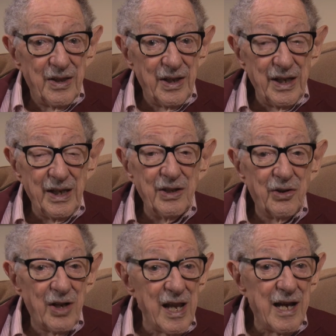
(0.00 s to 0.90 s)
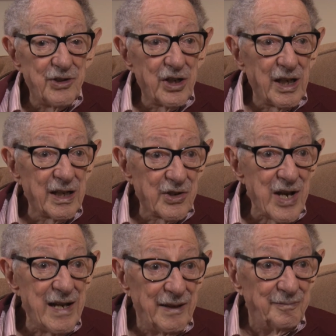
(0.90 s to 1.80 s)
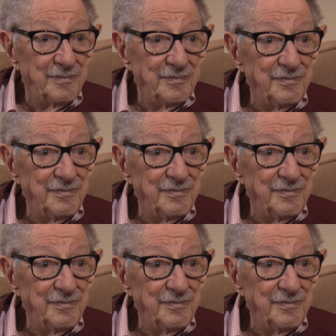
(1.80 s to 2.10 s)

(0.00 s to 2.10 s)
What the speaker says: the neurologic exam.